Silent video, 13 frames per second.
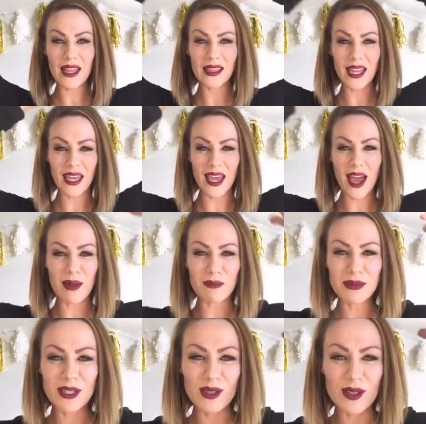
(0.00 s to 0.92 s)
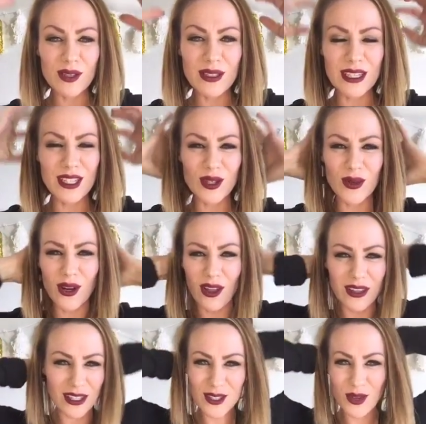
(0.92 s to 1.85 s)
like updos and doing
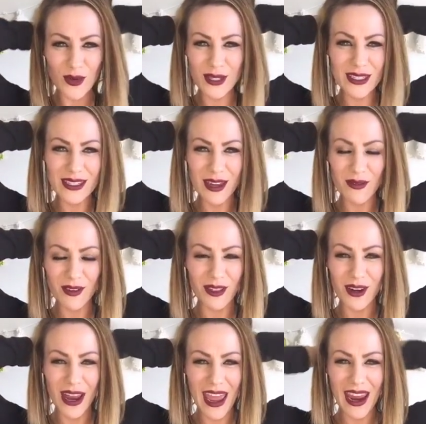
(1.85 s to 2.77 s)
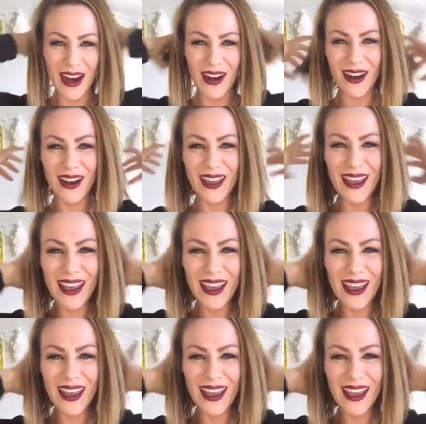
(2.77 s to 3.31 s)
all this cool stuff with her hair